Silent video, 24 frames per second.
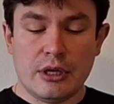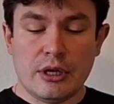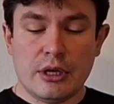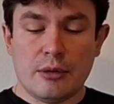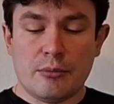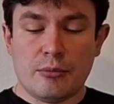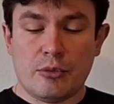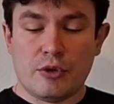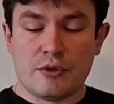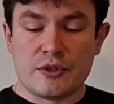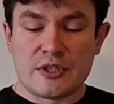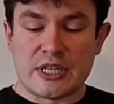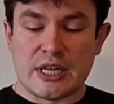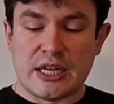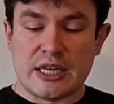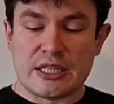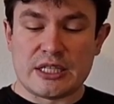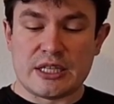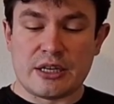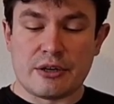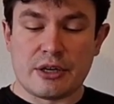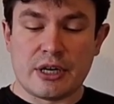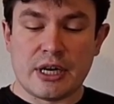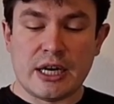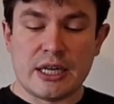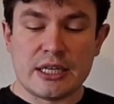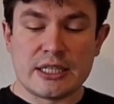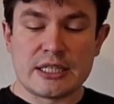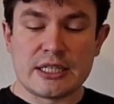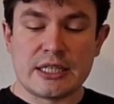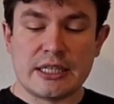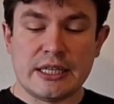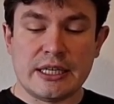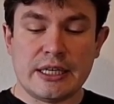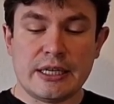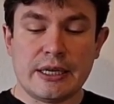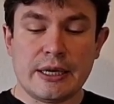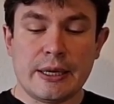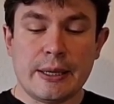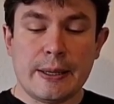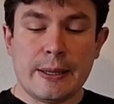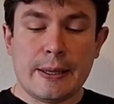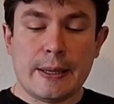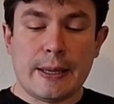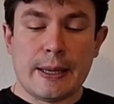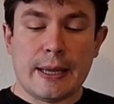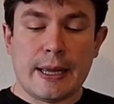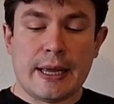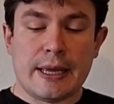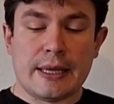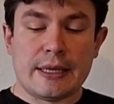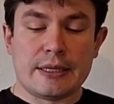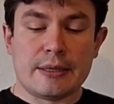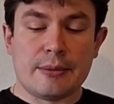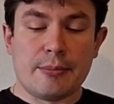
Both sides are castling, and